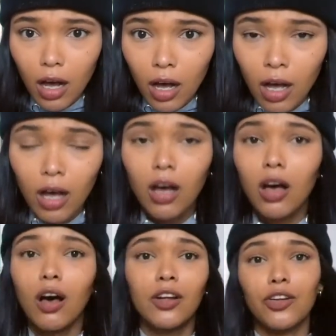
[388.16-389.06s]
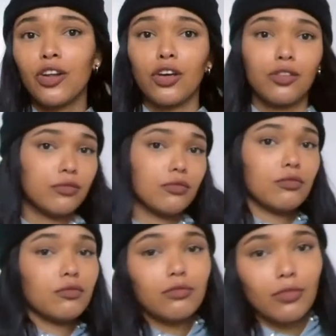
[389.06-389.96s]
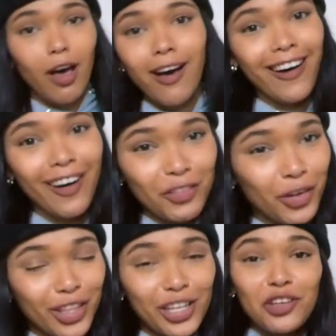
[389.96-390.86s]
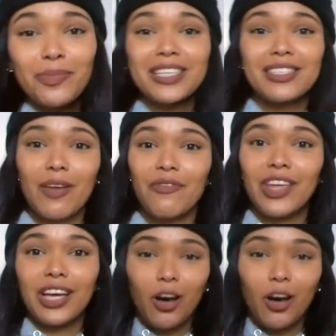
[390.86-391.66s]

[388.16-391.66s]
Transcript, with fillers: I don't know. I've got the Lumix something,